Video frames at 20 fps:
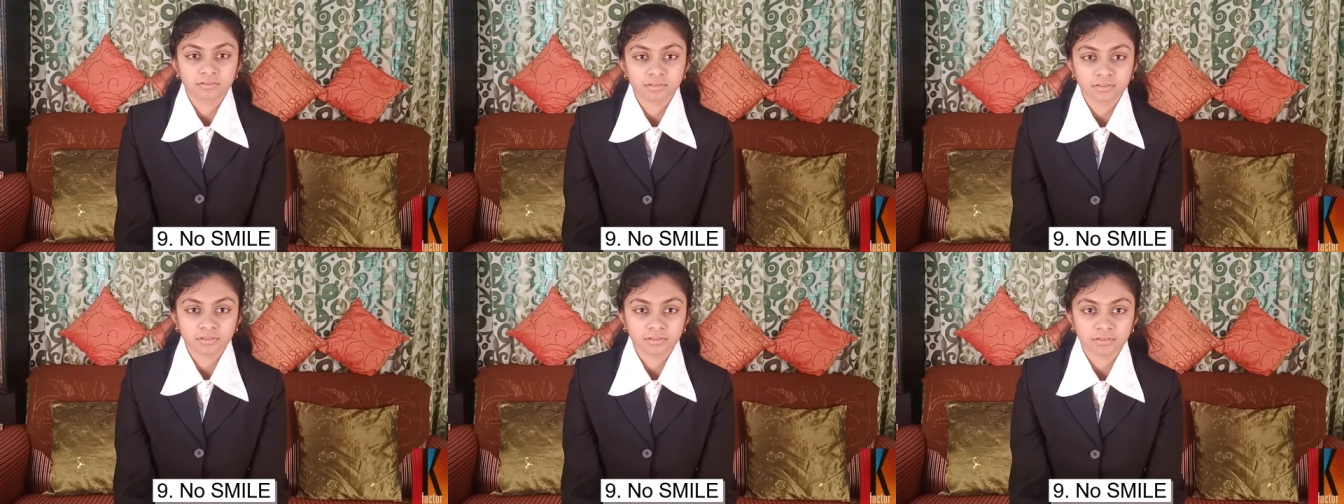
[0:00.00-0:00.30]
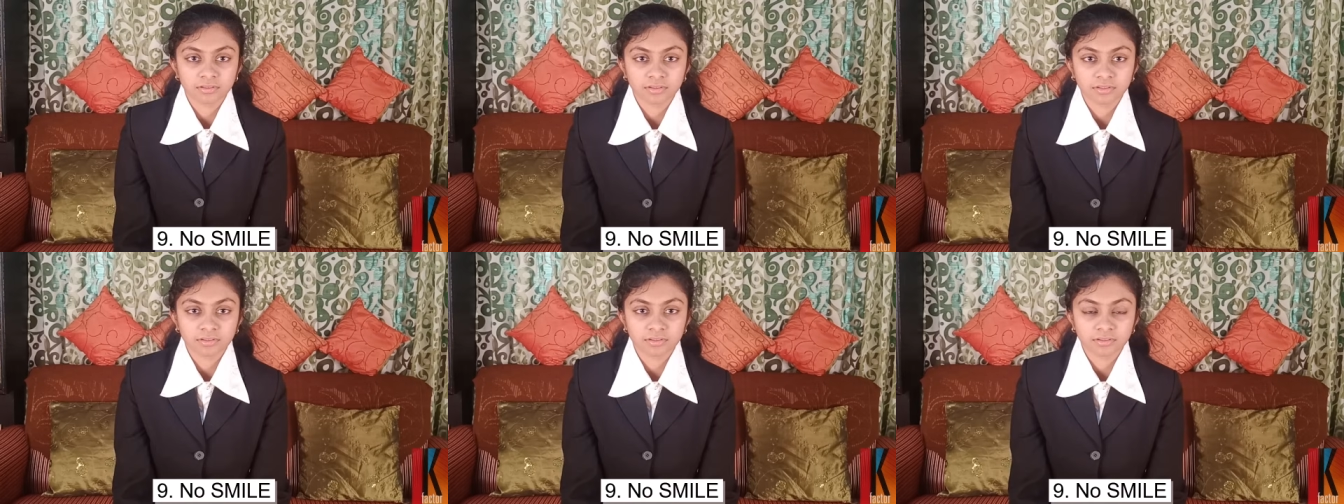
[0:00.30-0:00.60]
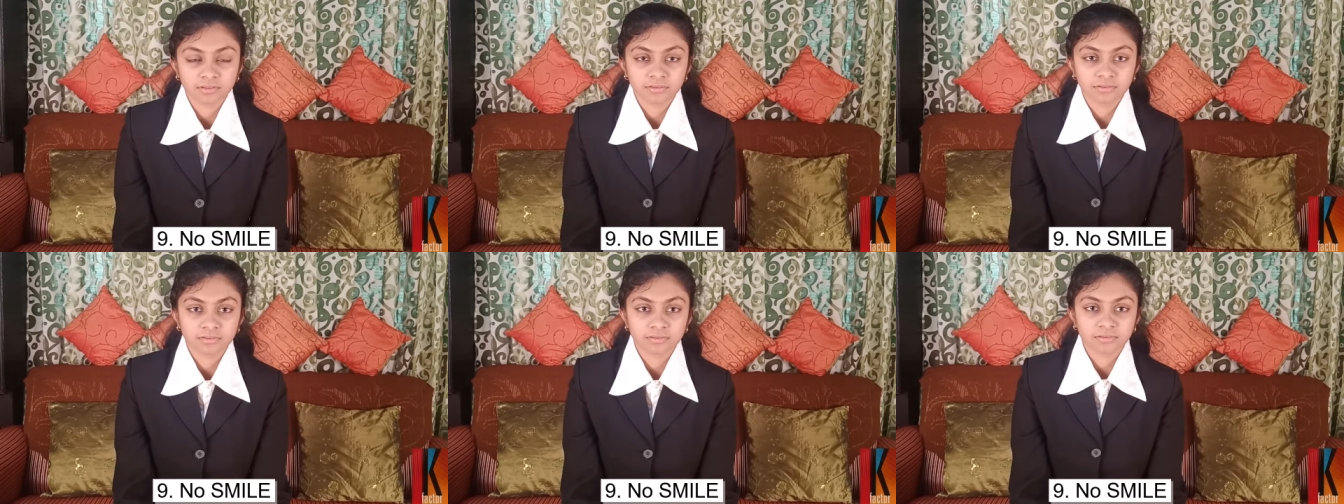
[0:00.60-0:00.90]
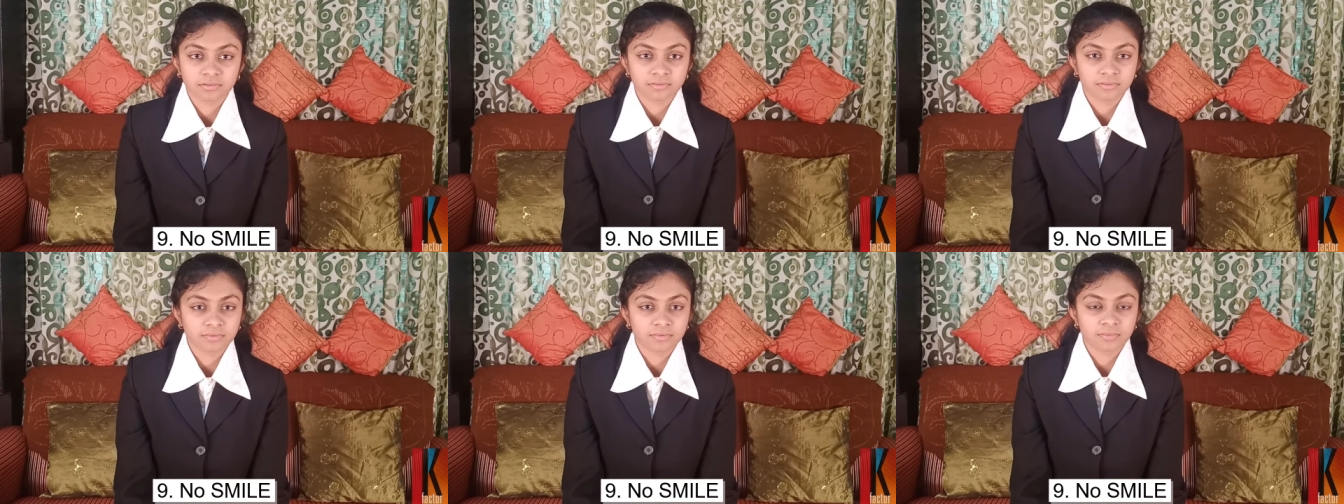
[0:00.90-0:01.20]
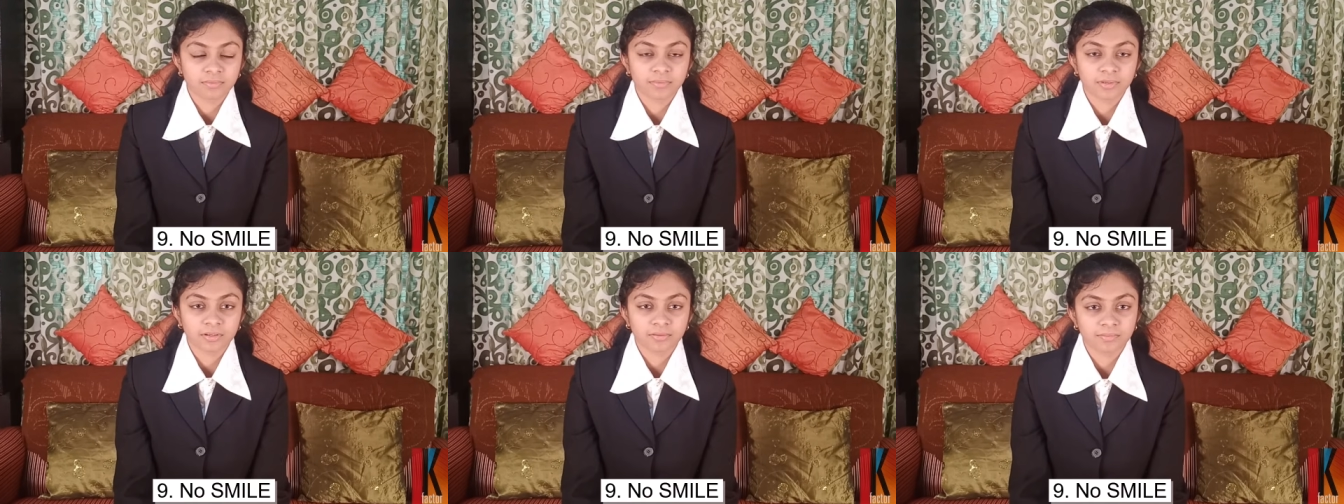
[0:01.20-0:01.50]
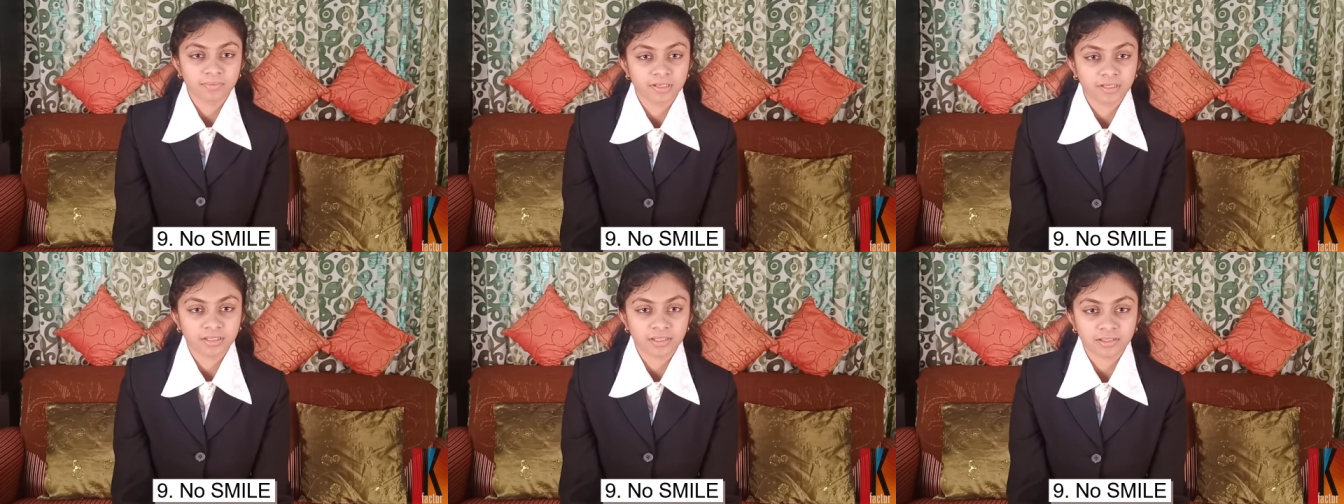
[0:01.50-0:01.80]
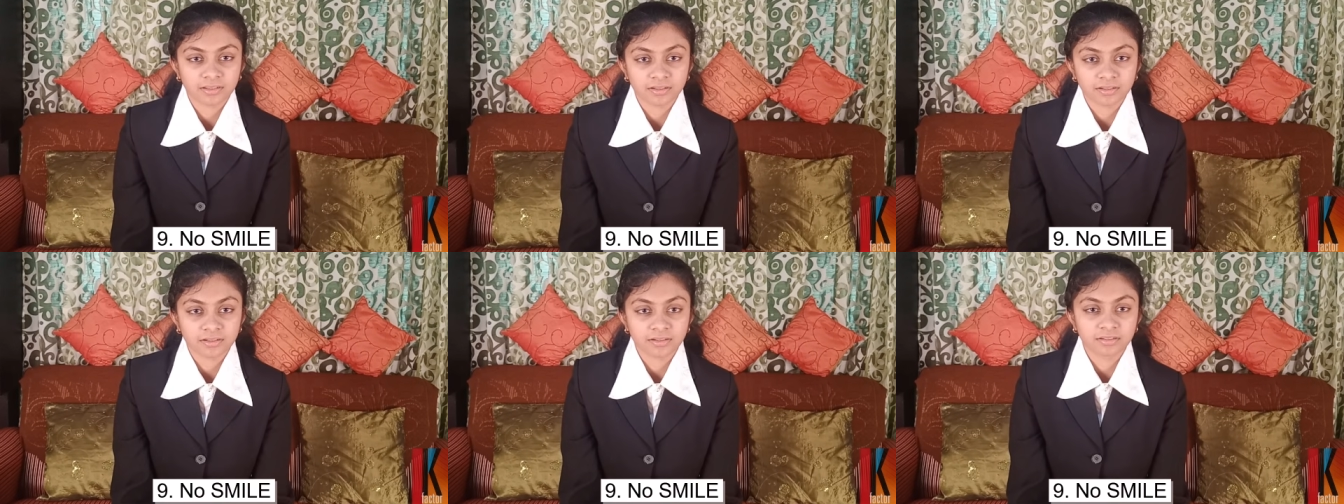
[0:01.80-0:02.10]
serious expression. What do you think
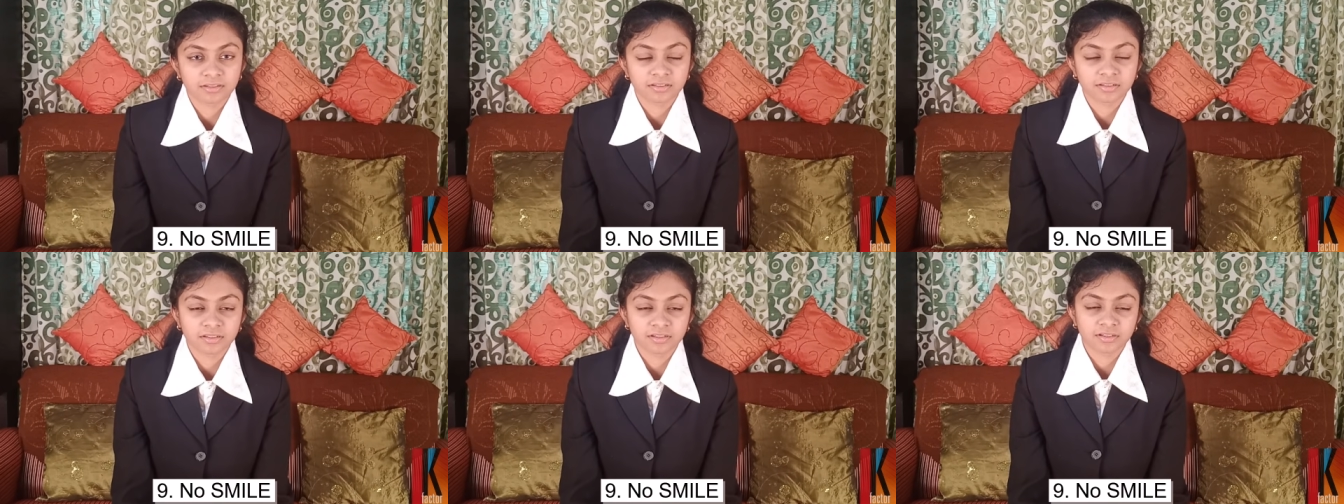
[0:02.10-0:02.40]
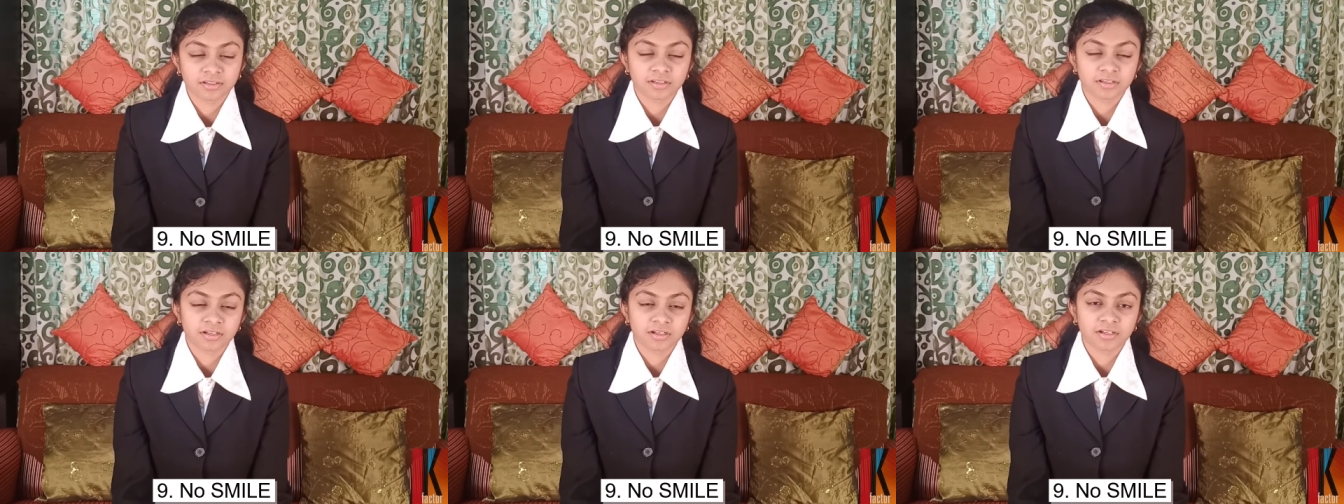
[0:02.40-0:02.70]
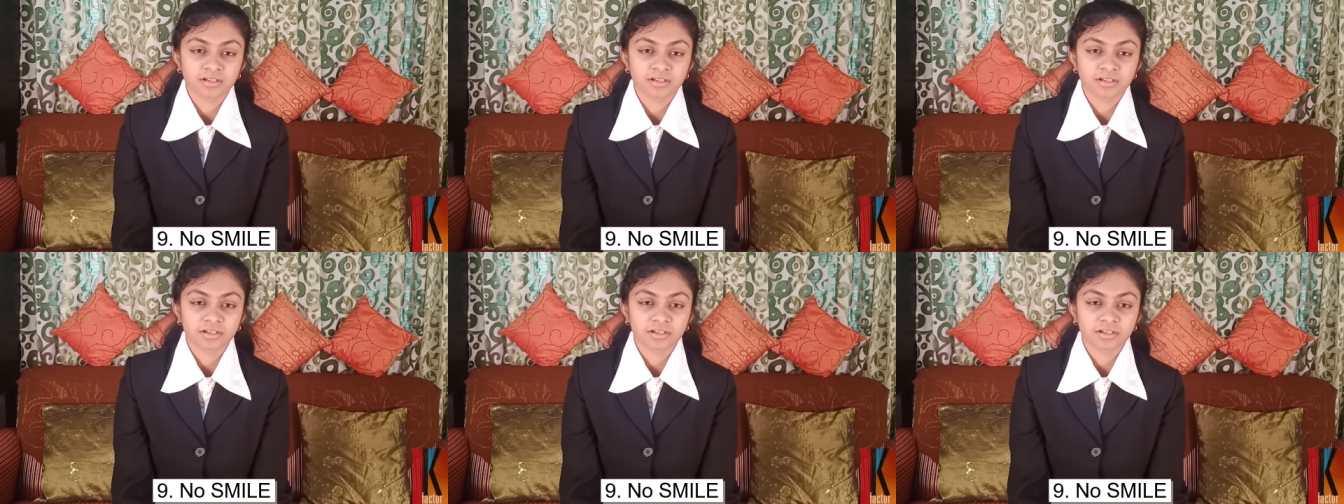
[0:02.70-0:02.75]
the interviewer is thinking?